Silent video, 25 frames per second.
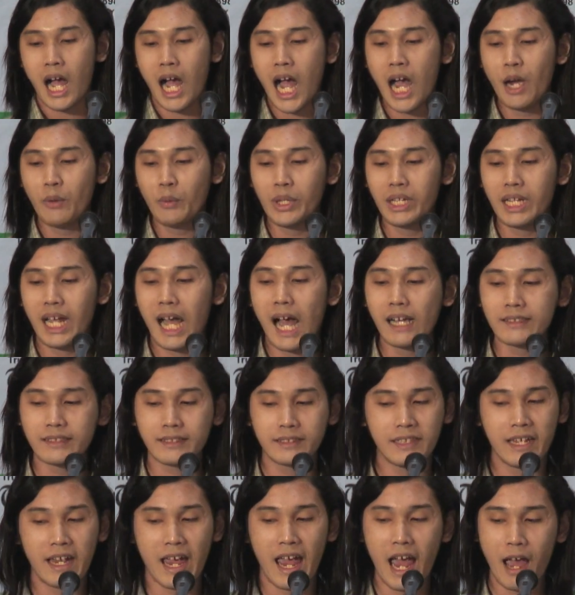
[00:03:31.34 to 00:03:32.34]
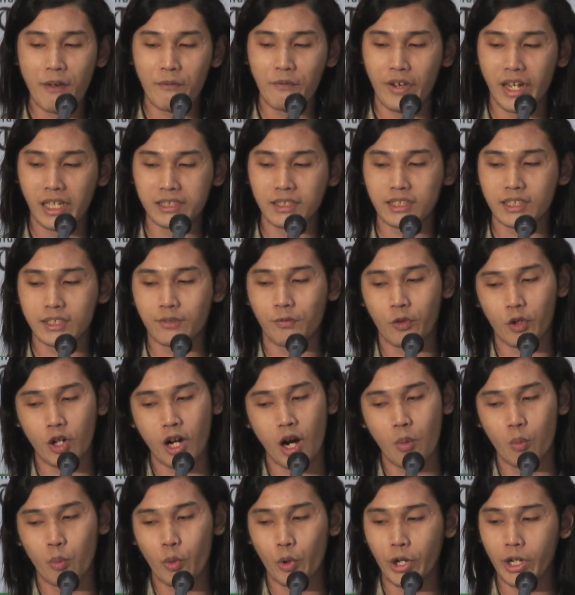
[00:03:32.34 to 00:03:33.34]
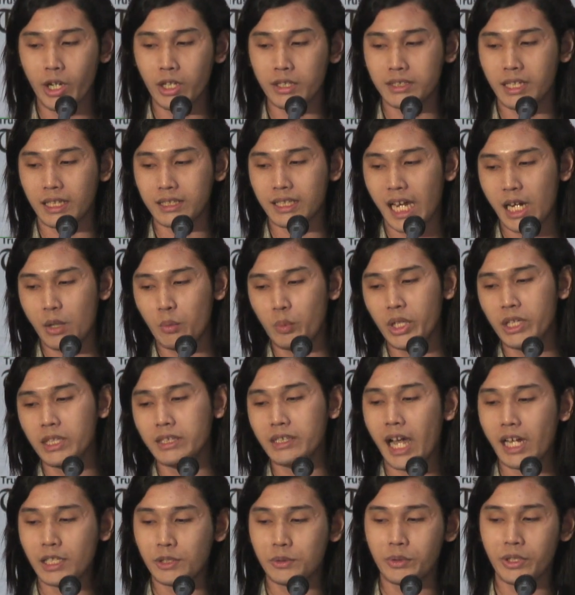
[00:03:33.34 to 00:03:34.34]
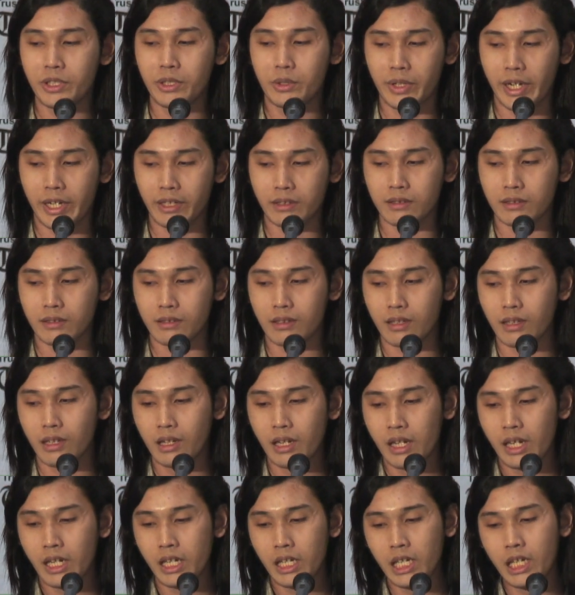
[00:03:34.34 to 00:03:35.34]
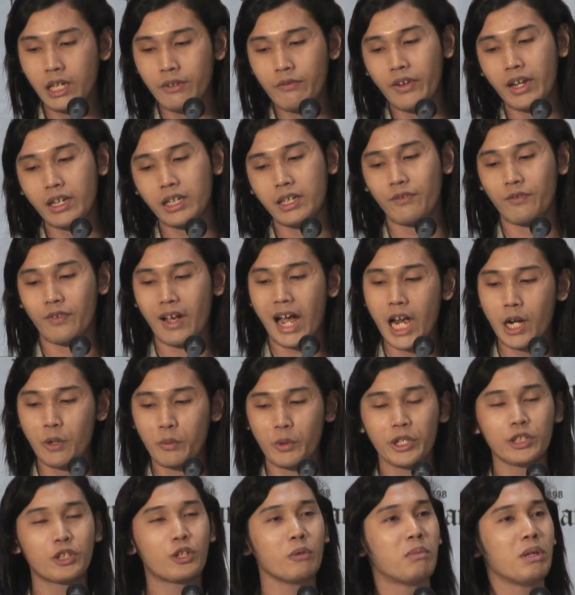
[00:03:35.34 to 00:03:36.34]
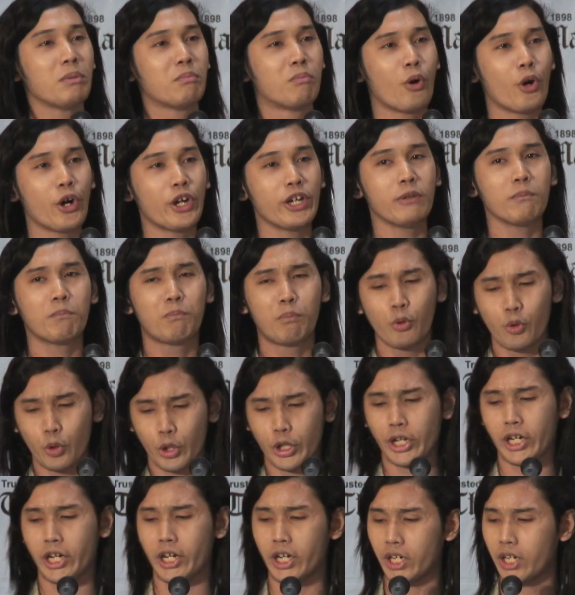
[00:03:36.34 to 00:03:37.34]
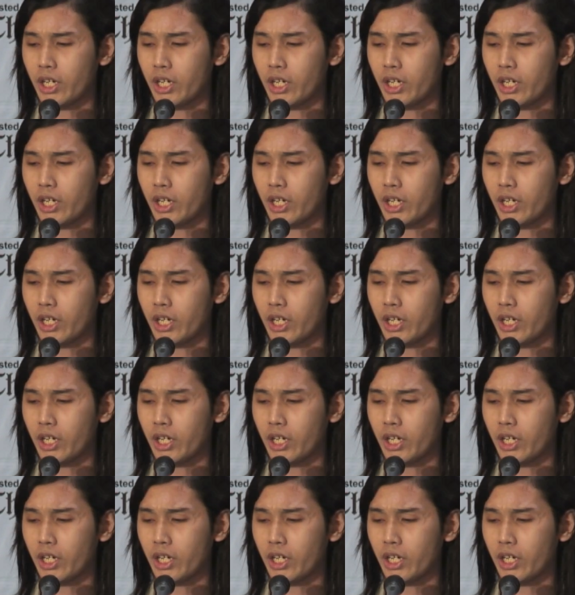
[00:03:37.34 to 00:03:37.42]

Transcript: I will ask the heavens for a world that I will not regret, even if I were to be born poor.